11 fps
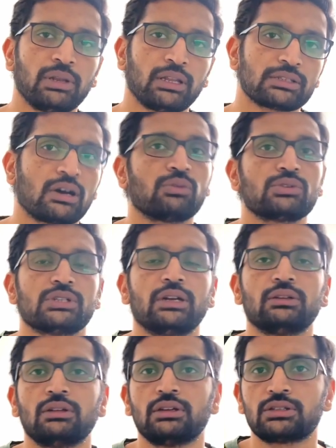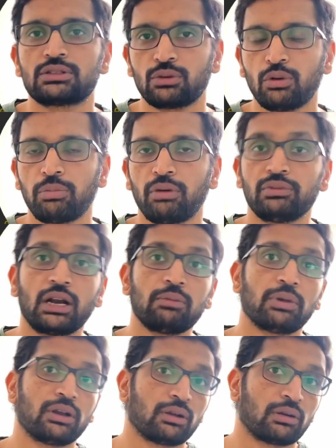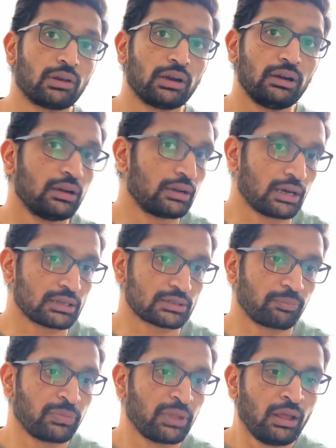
is outside the scope of that particular task.